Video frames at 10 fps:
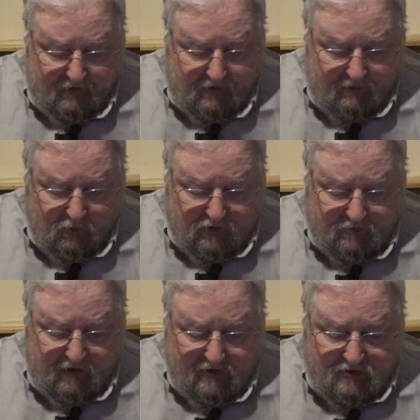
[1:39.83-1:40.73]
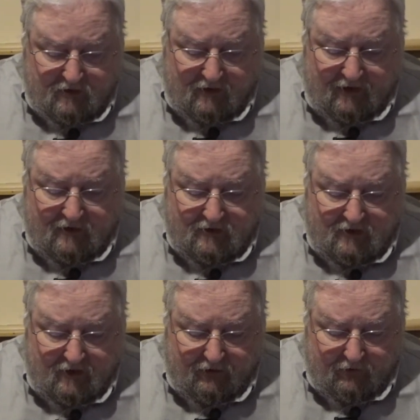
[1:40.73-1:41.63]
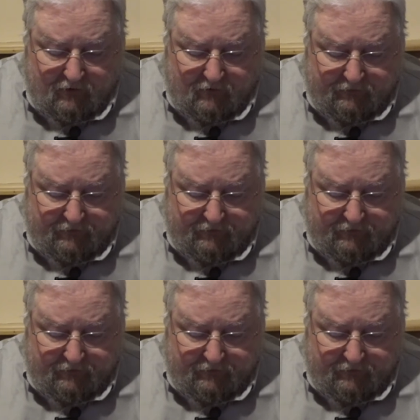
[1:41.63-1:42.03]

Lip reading: which means to link together.